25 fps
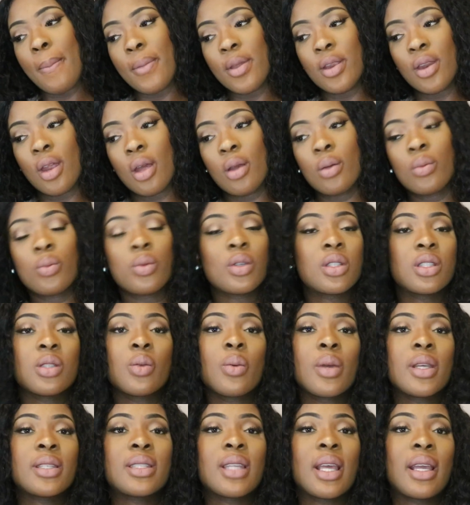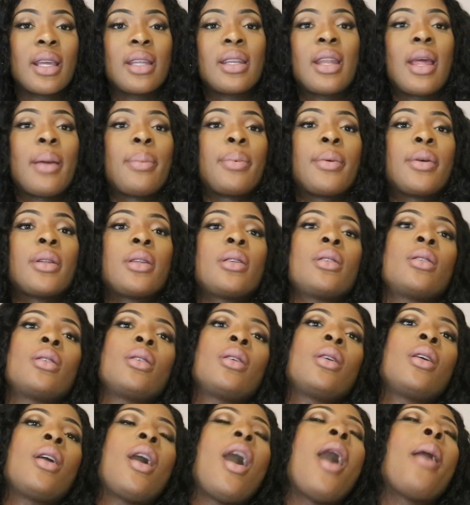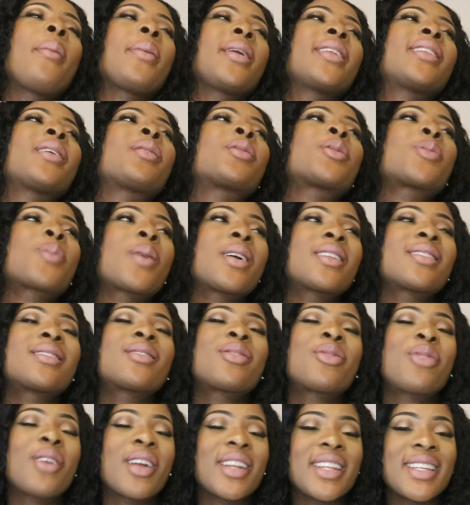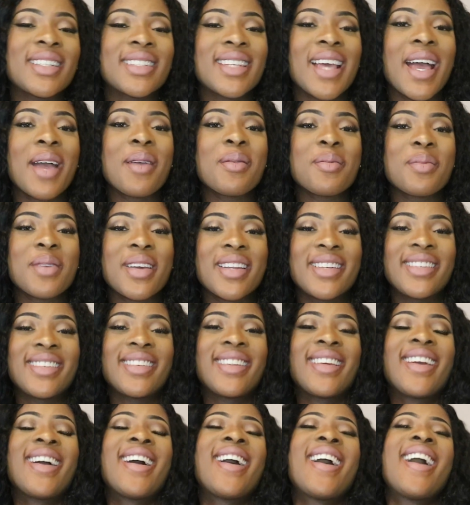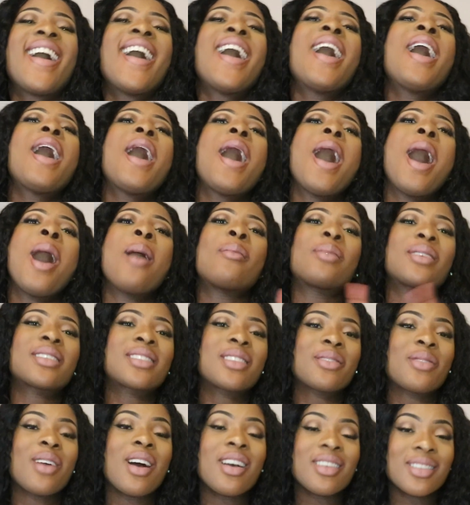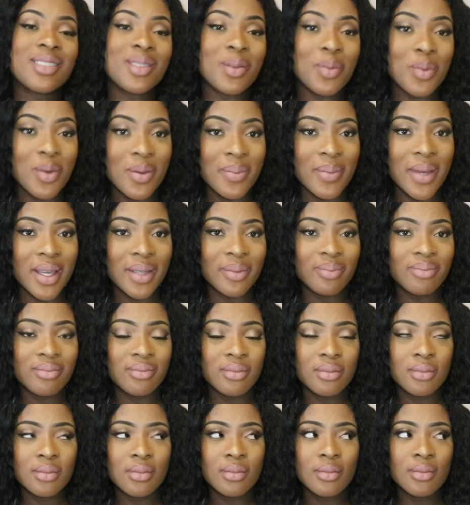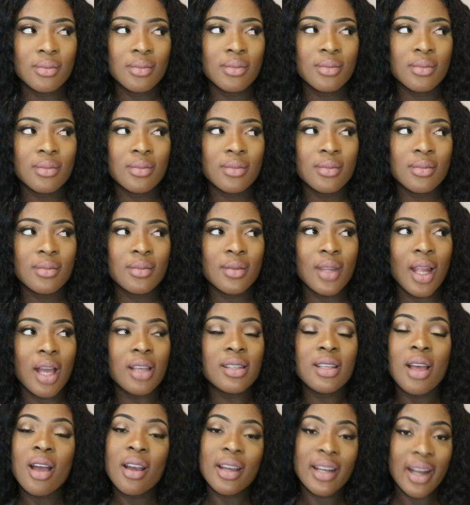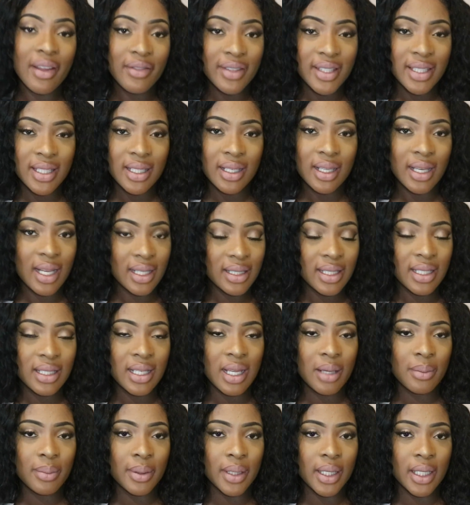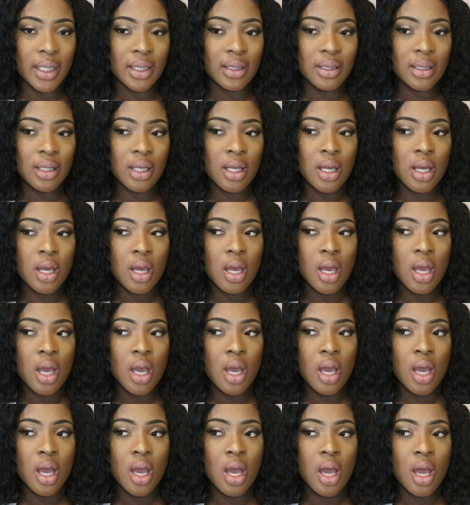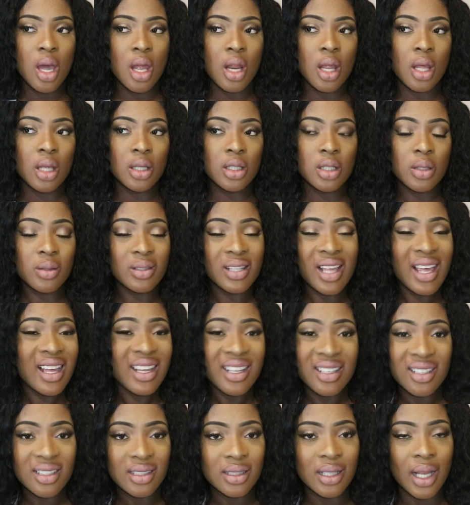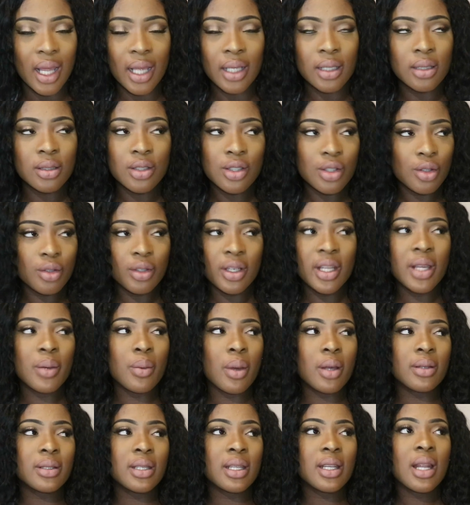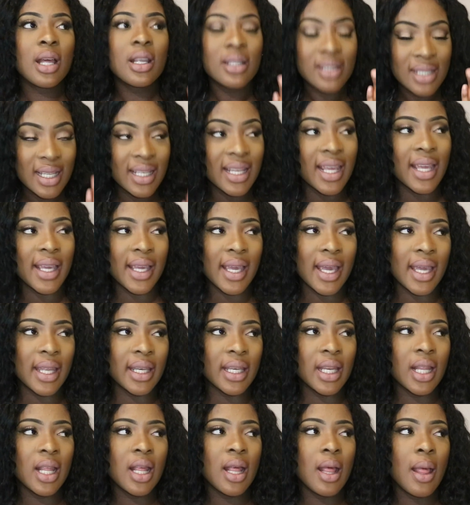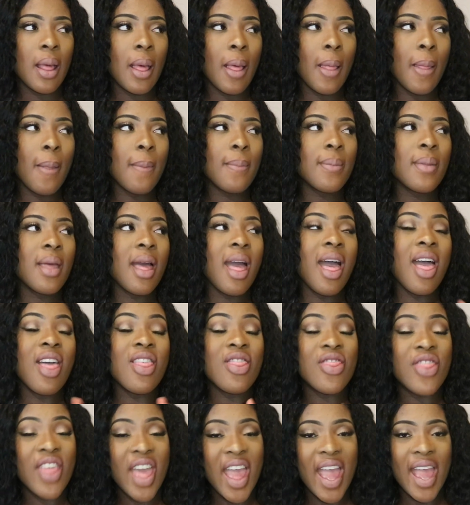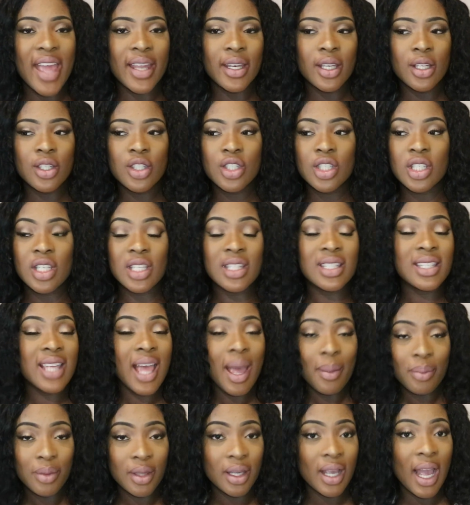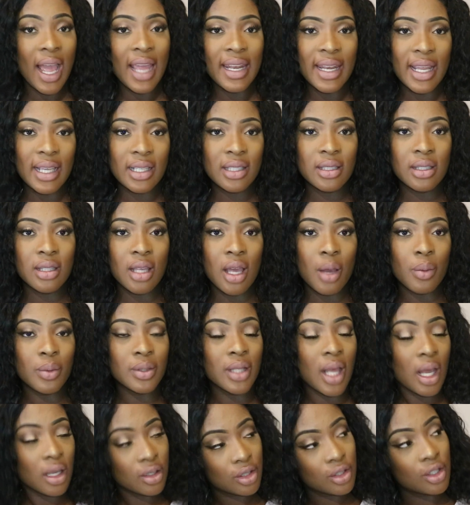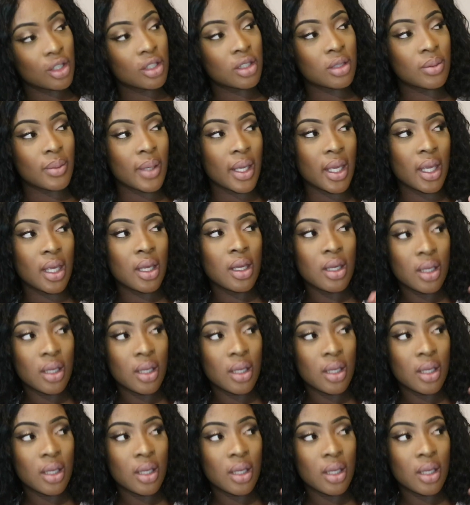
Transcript: you know, what's the worst that can happen? I mean, there was one funny time when I must have asked the woman, I was like, oh, can I sit down, please? And she was like, huh? Like, she couldn't hear what I was saying. I said it again. And then she tapped the guy next to her and was like, excuse me,